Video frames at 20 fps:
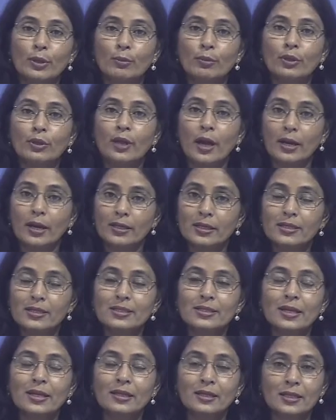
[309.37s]
will
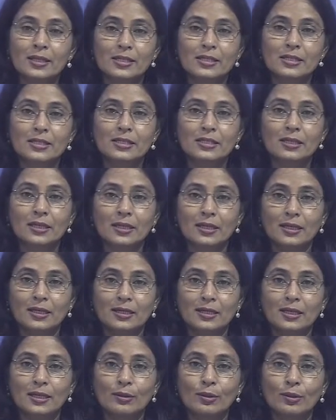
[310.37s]
understand this
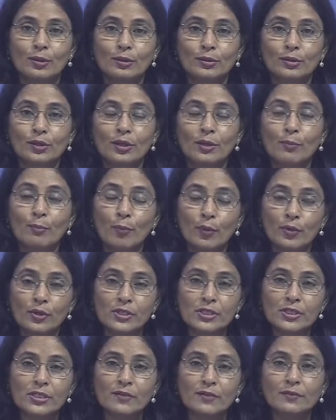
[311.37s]
the
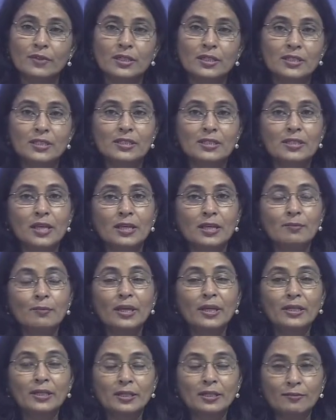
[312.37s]
importance of this
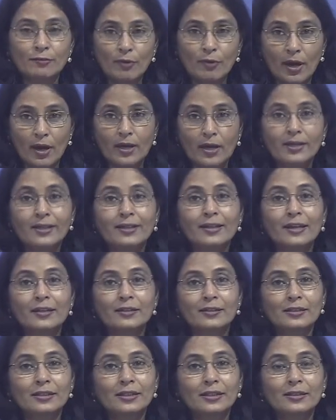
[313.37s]
statement in far
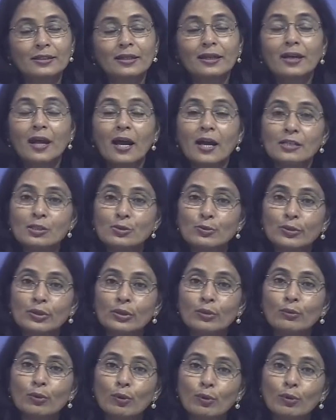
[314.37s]
greater detail as we
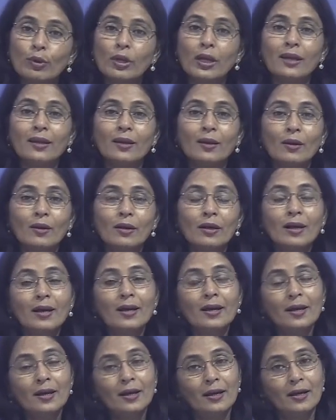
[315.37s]
go along
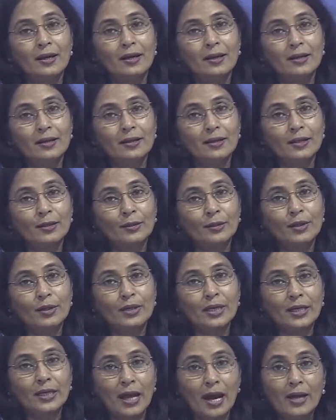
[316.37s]

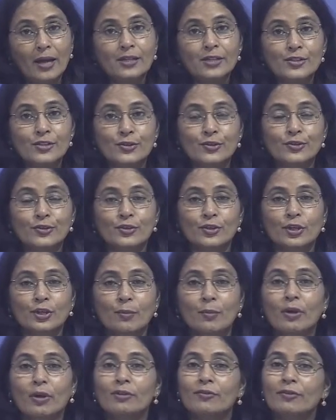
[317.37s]
in our discussion
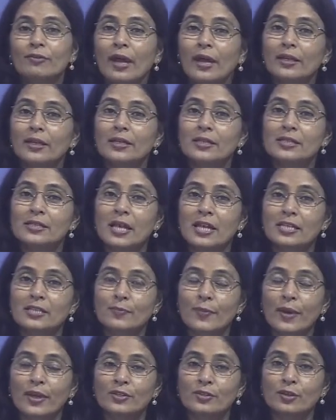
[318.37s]
about various
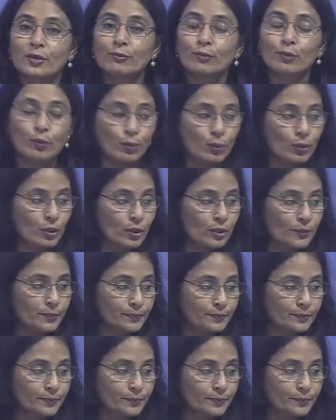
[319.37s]
aspects of gold.